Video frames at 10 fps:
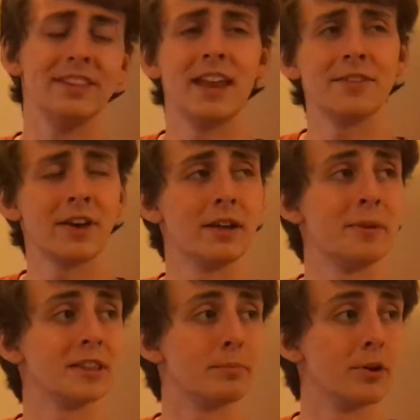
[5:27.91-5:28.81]
Then if I
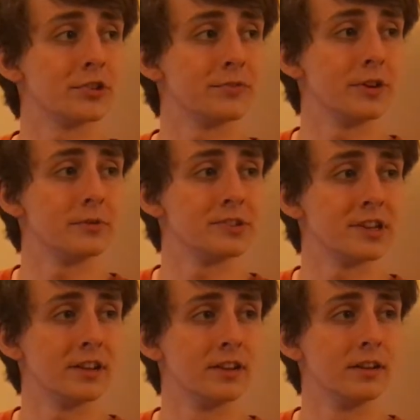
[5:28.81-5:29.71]
make the pulse
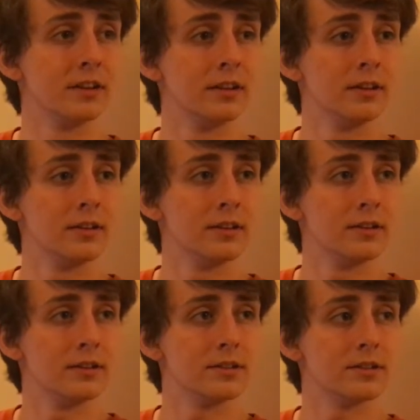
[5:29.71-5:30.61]
frequency
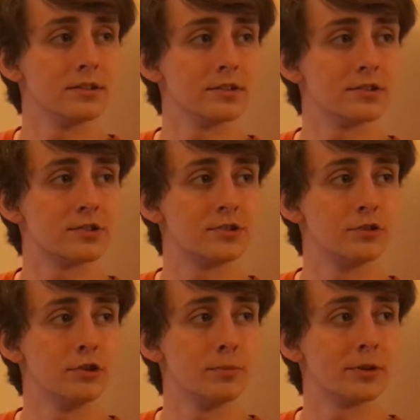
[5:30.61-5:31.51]

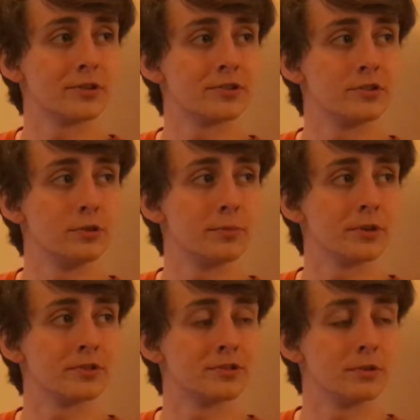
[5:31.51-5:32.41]
super,
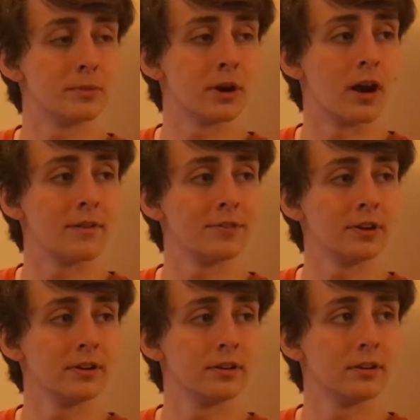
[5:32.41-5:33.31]
super, super often,